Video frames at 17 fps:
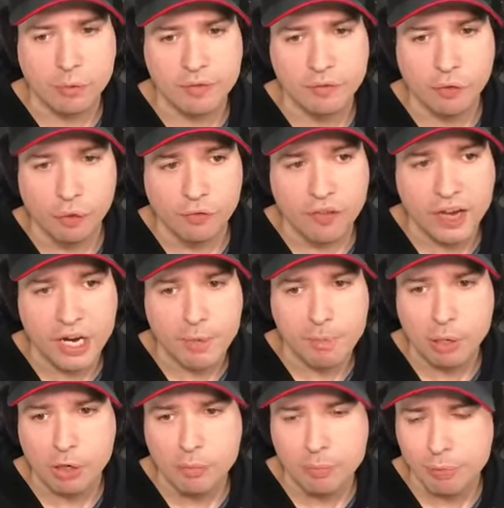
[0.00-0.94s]
with full
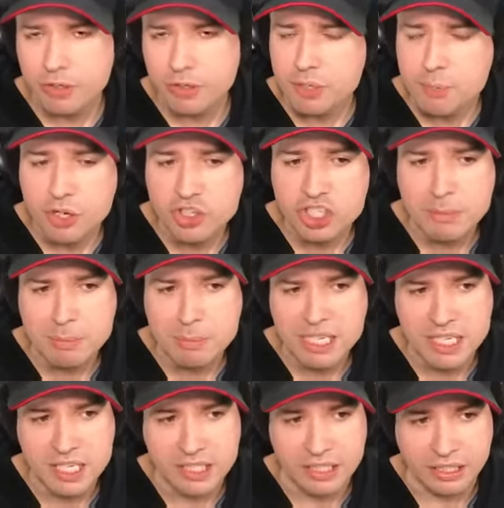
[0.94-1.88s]
firepower pretty much
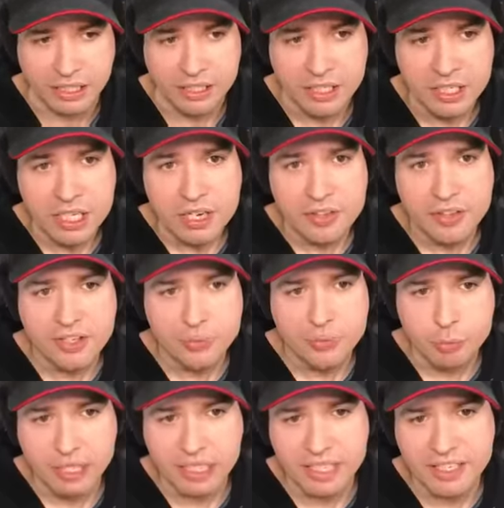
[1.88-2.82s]
immediately. This
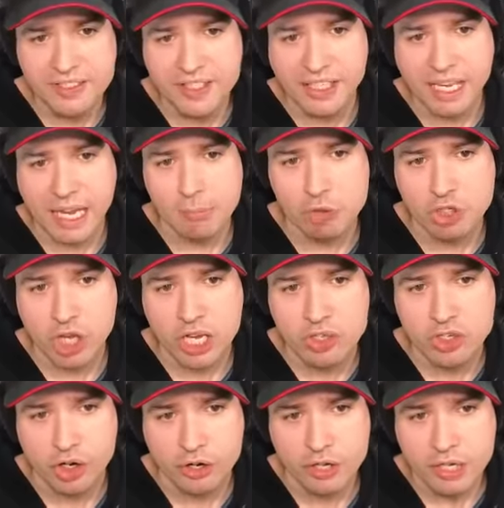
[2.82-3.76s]
really is a game
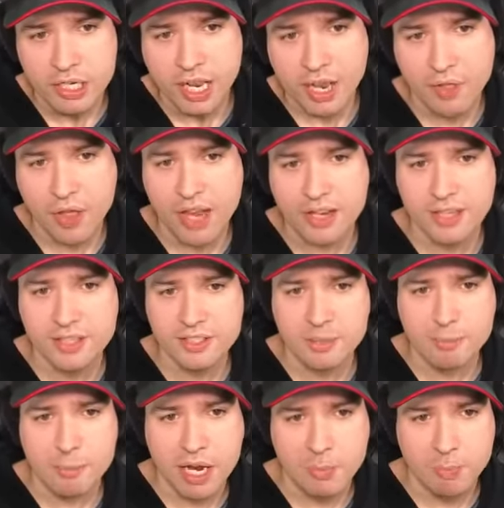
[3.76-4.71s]
changer, and that is,
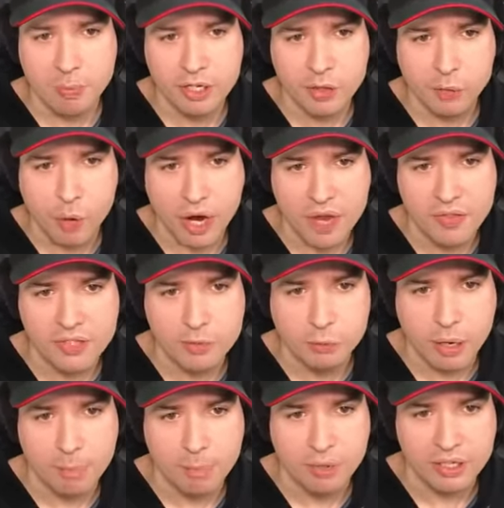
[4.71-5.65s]
in my opinion, why this
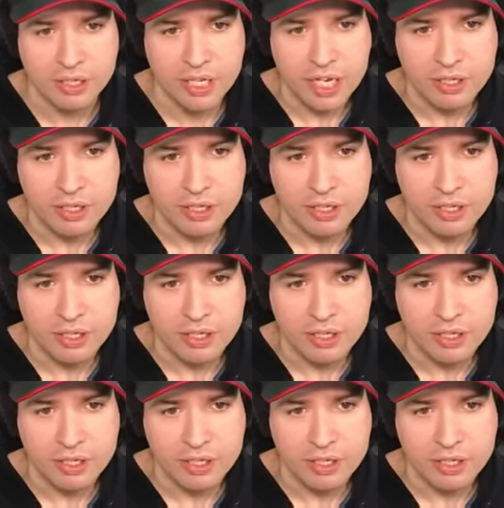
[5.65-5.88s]
weapon